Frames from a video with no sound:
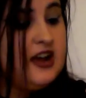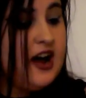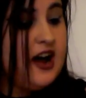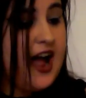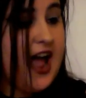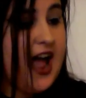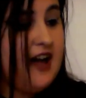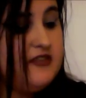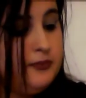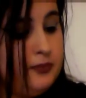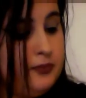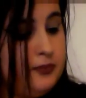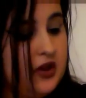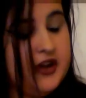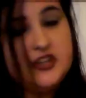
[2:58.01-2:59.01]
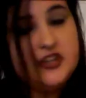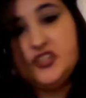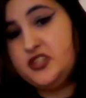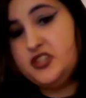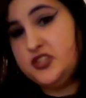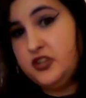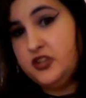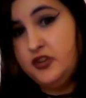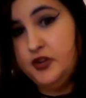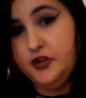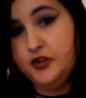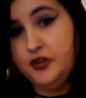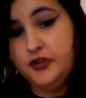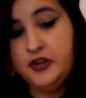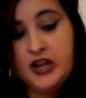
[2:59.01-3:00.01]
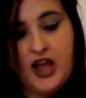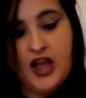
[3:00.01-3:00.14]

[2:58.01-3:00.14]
I haven't purchased the new